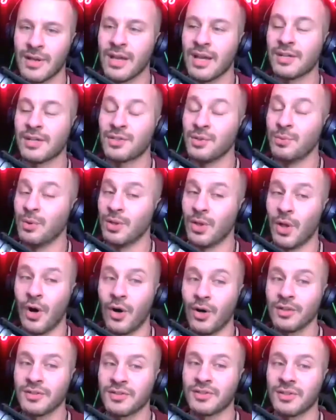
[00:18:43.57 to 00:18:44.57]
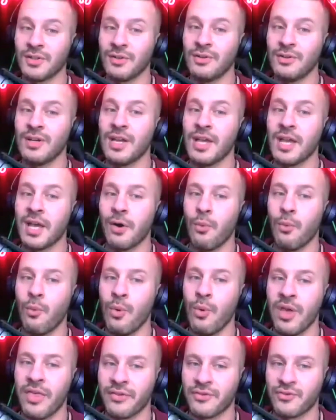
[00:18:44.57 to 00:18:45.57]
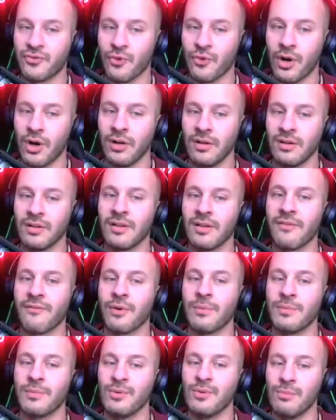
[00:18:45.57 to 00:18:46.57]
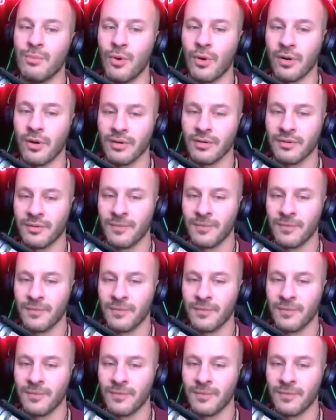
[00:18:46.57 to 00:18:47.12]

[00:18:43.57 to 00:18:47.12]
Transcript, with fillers: She will also withdraw from you more.